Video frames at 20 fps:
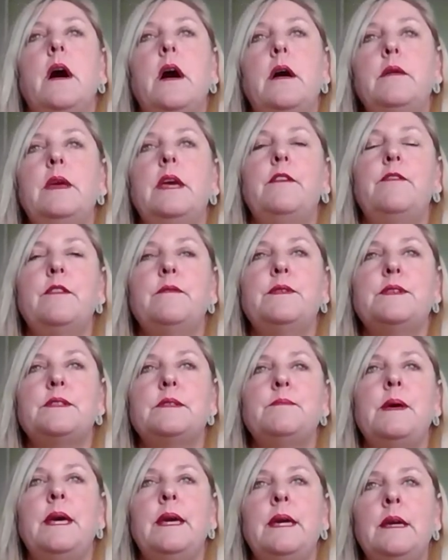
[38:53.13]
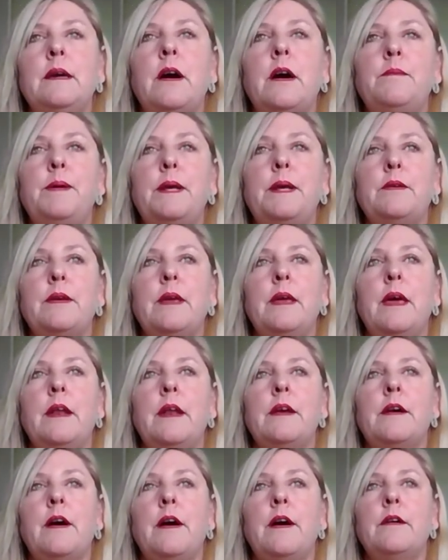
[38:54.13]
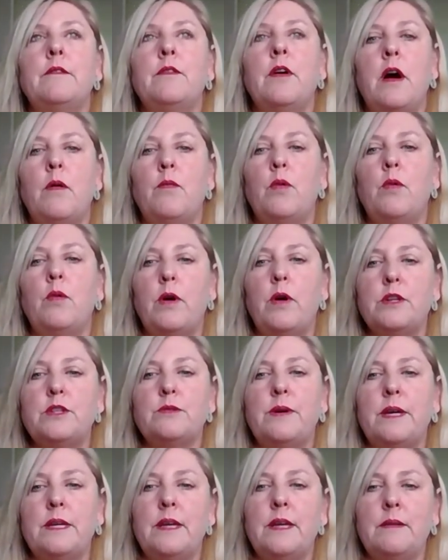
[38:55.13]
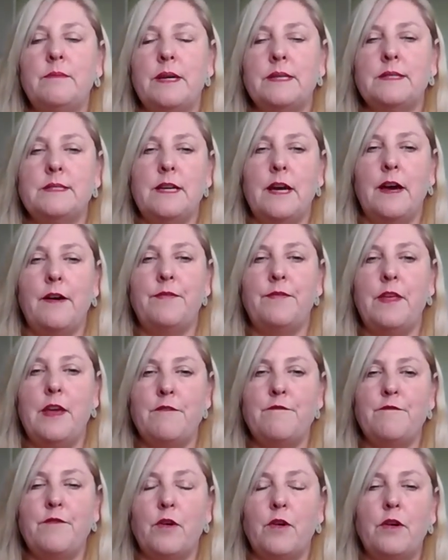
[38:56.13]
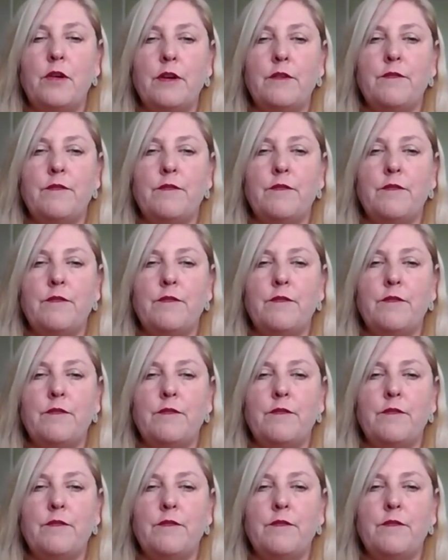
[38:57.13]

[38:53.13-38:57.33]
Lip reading: if it was me, I'd be looking at it going, right, well, what do I need my staff there for?